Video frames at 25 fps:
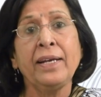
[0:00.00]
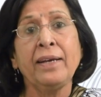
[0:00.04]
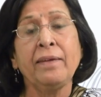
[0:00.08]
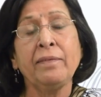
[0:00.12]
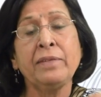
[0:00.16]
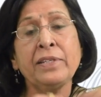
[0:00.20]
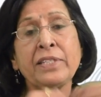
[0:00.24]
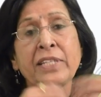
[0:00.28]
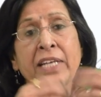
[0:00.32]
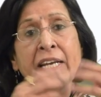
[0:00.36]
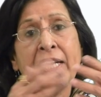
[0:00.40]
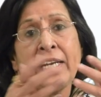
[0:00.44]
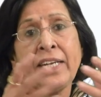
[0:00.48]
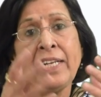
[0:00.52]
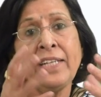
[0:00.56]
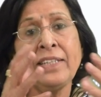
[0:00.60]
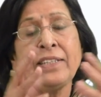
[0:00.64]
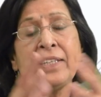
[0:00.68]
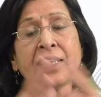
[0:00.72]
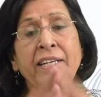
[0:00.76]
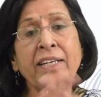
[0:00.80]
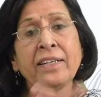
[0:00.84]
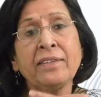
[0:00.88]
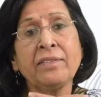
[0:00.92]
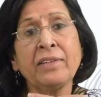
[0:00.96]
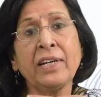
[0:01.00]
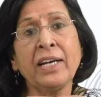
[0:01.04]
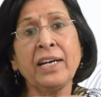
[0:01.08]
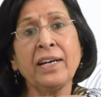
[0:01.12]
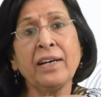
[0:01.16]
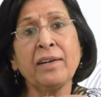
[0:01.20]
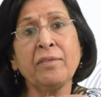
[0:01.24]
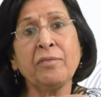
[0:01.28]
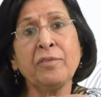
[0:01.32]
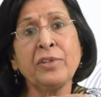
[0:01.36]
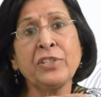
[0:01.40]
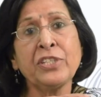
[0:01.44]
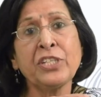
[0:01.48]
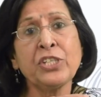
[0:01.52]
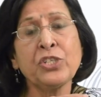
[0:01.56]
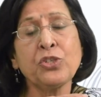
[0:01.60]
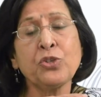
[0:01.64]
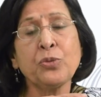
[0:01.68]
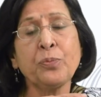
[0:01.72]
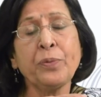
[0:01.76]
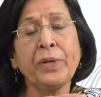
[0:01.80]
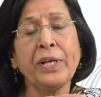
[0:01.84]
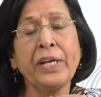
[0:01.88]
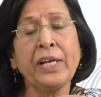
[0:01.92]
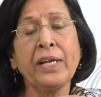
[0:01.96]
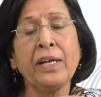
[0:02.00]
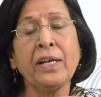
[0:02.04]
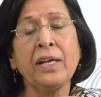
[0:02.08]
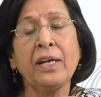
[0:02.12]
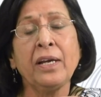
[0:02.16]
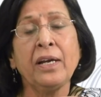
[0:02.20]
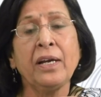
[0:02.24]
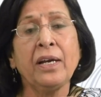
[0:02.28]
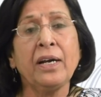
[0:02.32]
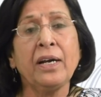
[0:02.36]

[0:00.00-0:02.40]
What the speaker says: If there's anything which is to be